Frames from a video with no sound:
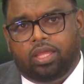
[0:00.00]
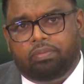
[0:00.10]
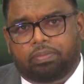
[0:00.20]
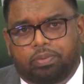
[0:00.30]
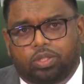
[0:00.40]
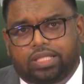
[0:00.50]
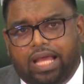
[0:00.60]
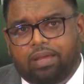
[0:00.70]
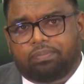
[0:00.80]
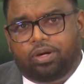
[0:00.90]
A proposed
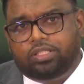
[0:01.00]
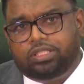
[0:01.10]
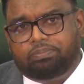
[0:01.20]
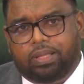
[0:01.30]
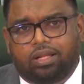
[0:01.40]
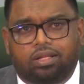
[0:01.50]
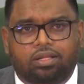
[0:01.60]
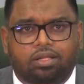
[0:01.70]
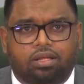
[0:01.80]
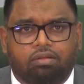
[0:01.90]
hire purchase bill
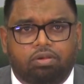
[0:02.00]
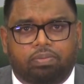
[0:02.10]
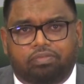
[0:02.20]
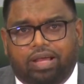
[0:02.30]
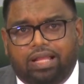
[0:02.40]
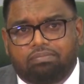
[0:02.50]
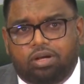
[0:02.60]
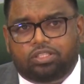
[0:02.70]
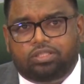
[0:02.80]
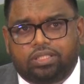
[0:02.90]
will provide
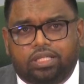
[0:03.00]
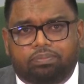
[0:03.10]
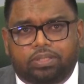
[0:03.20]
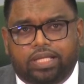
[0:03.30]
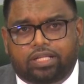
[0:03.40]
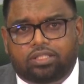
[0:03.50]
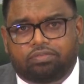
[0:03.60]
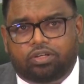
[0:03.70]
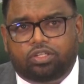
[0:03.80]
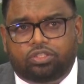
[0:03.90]
much needed protection
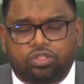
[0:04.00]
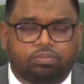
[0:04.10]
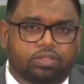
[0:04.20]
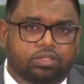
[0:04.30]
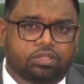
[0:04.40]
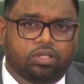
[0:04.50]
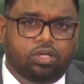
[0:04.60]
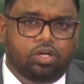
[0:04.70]
for consumers